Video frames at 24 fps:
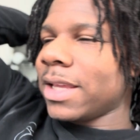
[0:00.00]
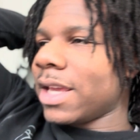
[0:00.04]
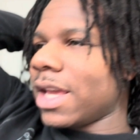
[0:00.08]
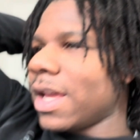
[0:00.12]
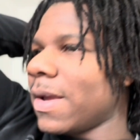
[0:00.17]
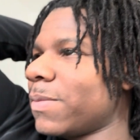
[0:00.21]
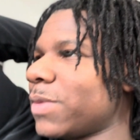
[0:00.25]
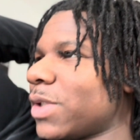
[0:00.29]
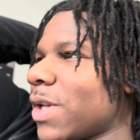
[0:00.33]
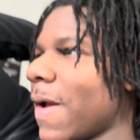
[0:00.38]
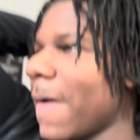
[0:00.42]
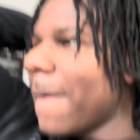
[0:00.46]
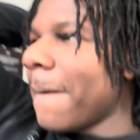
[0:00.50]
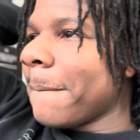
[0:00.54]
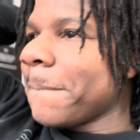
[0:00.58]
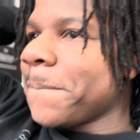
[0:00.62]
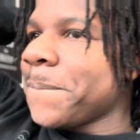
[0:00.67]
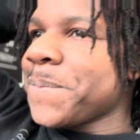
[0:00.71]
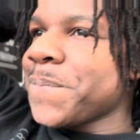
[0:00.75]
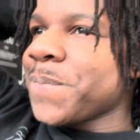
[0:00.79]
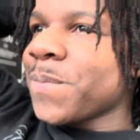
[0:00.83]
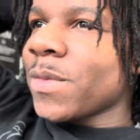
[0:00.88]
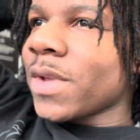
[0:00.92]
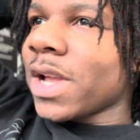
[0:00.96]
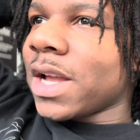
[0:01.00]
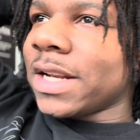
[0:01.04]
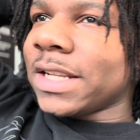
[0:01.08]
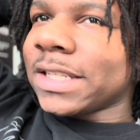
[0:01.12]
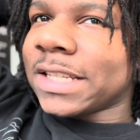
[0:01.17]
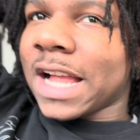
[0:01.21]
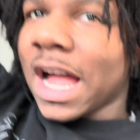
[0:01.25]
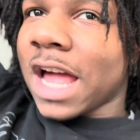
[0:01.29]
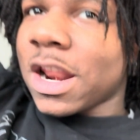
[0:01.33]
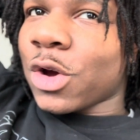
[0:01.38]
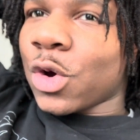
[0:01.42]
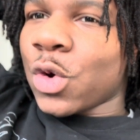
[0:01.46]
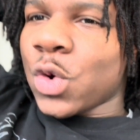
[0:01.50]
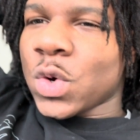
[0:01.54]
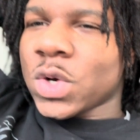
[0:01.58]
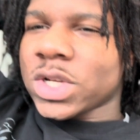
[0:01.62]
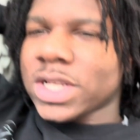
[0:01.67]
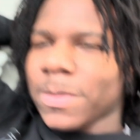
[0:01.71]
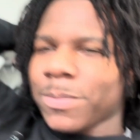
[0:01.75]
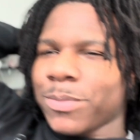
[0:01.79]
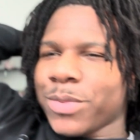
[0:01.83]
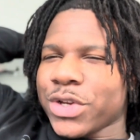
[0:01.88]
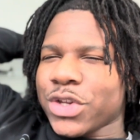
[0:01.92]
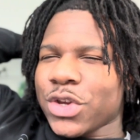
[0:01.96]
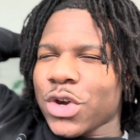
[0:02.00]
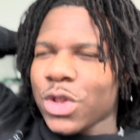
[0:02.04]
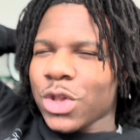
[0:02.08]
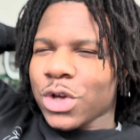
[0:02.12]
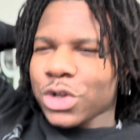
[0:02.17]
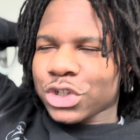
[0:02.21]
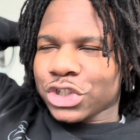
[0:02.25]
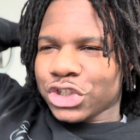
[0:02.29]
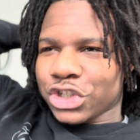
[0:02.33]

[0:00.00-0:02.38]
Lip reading: games. And it's kind of cool because I'm bringing you along the